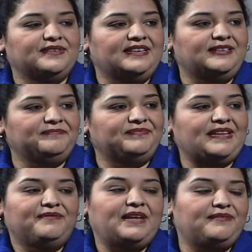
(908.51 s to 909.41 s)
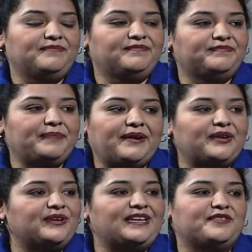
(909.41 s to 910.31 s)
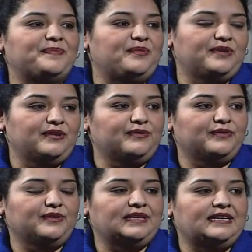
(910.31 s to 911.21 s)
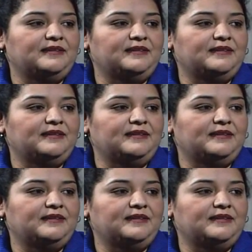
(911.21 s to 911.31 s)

and parenthood has been wonderful.